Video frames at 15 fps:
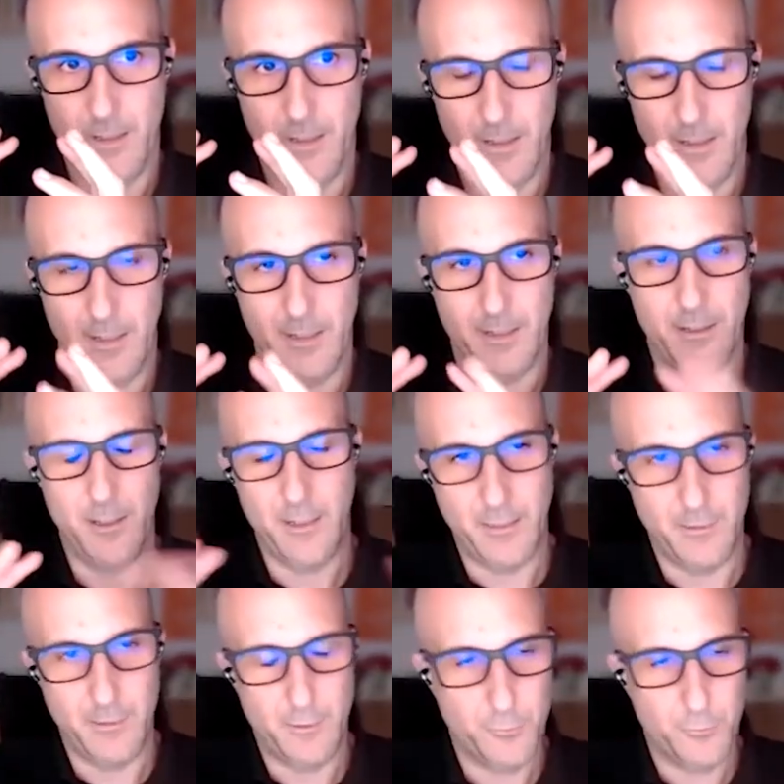And
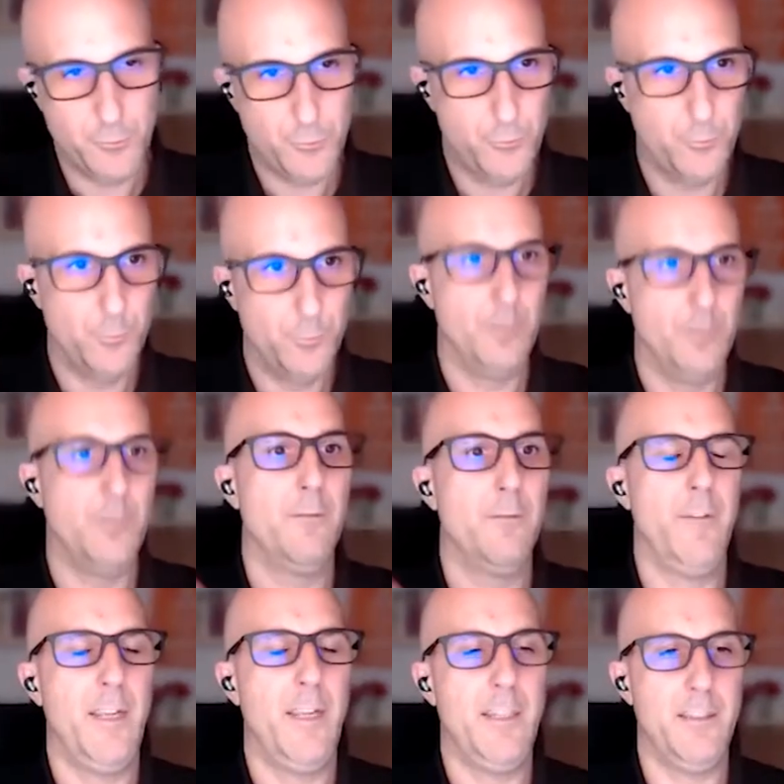in those 2
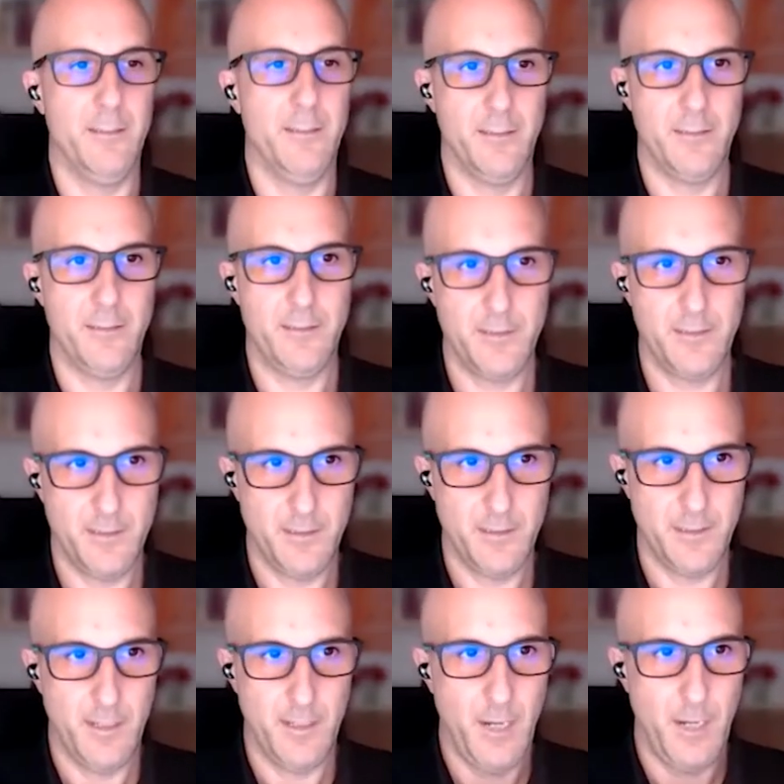phases,
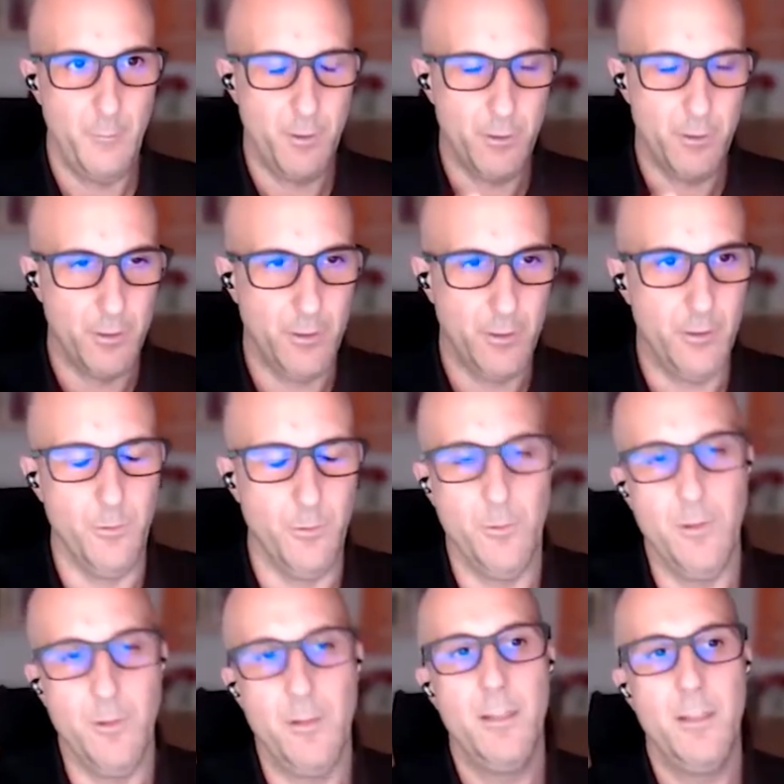our
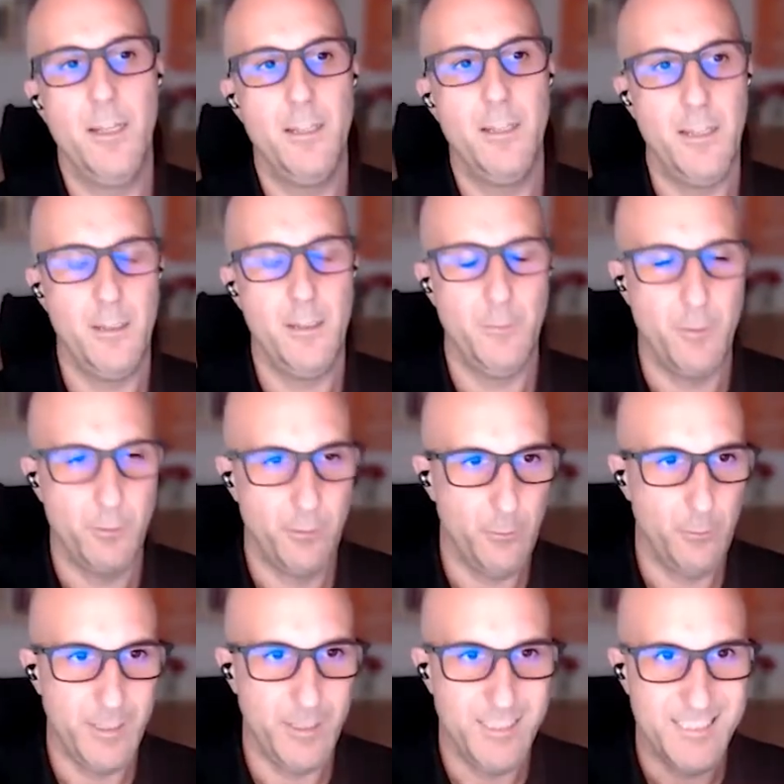goal
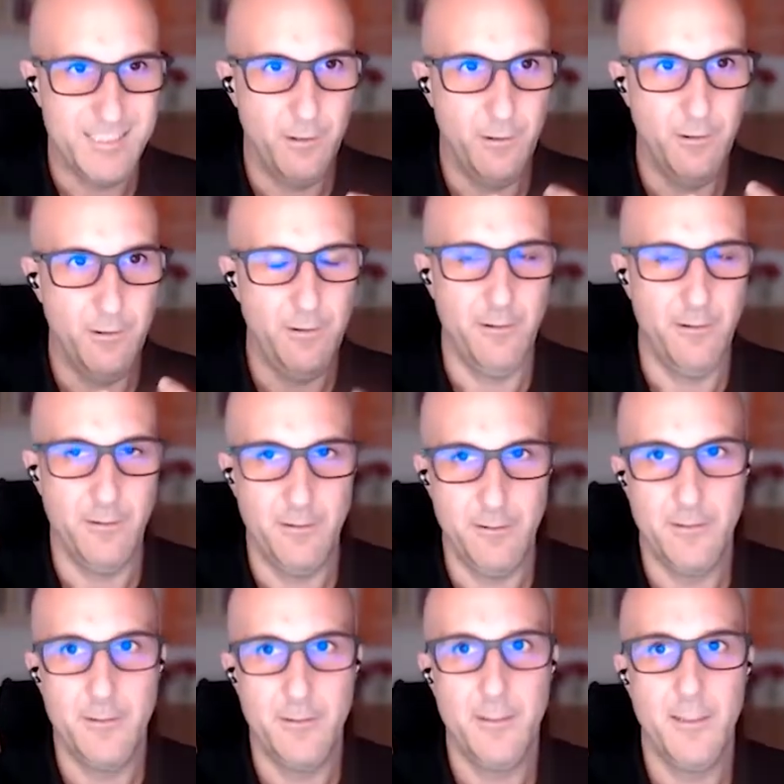is
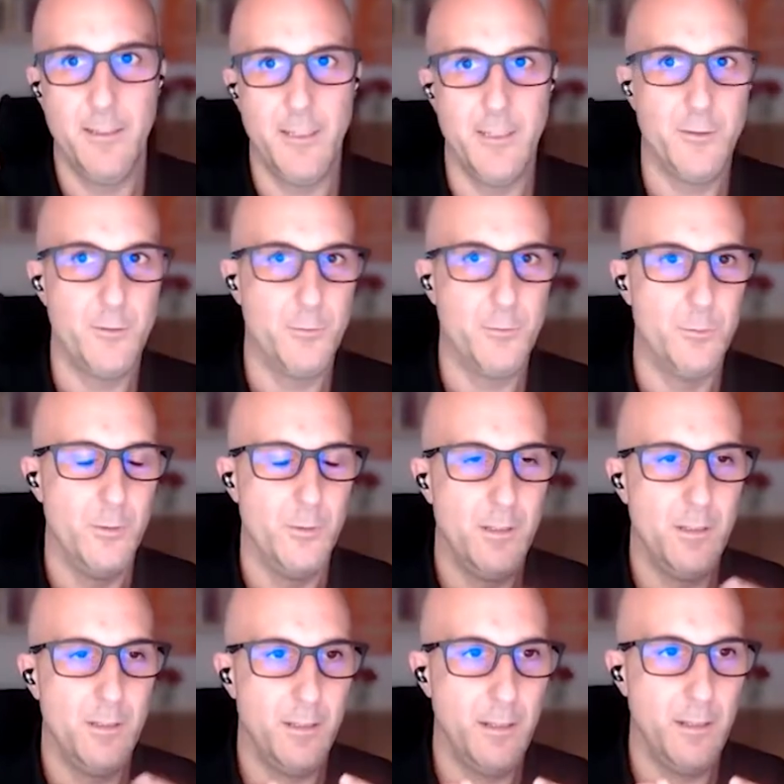to
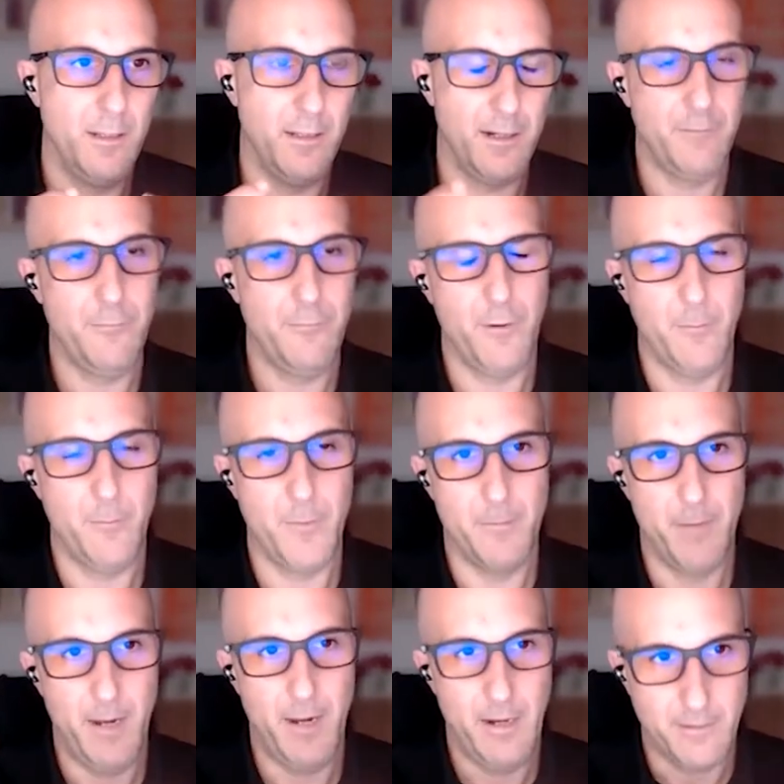learn from the
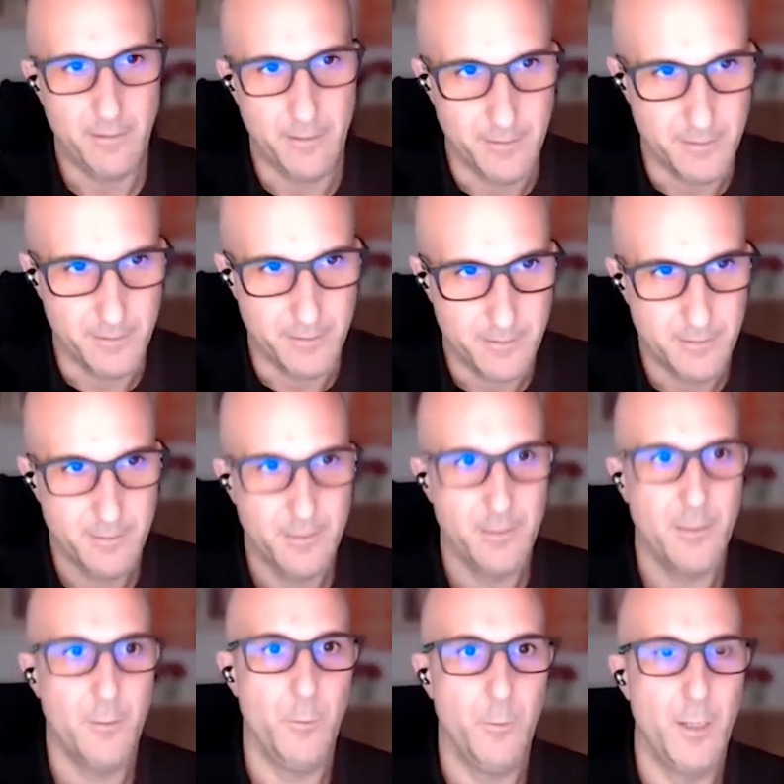market
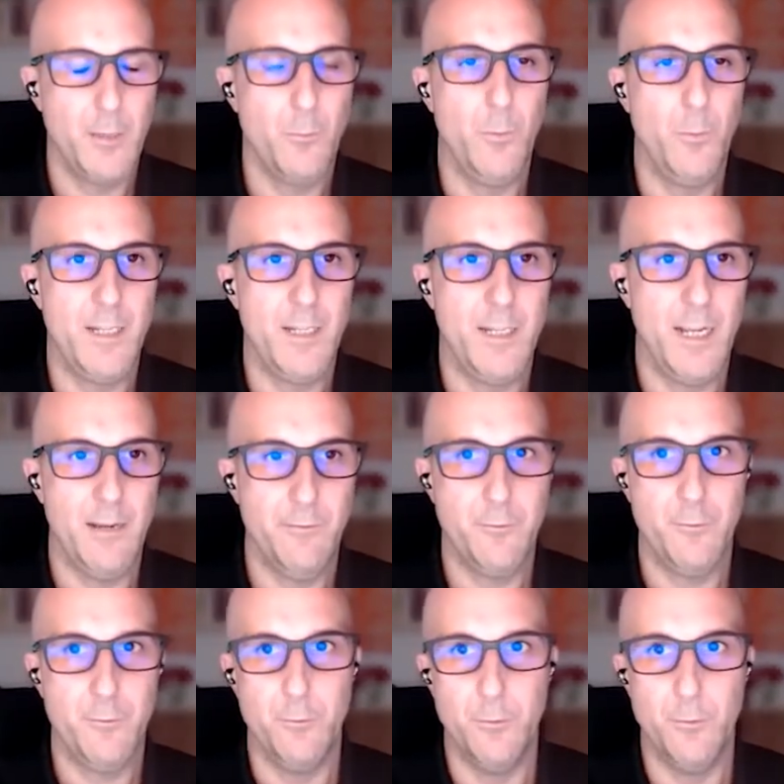what we have
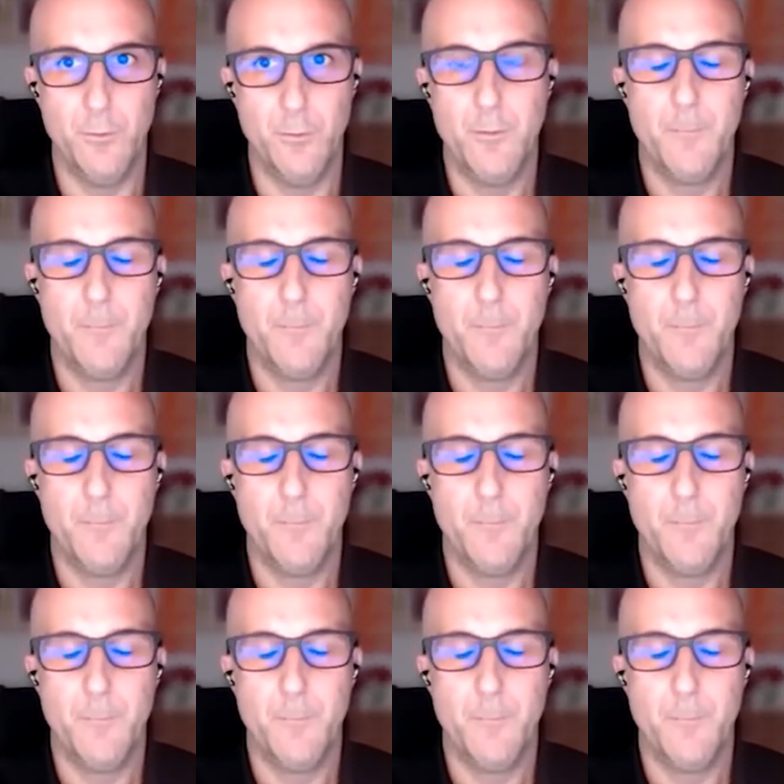to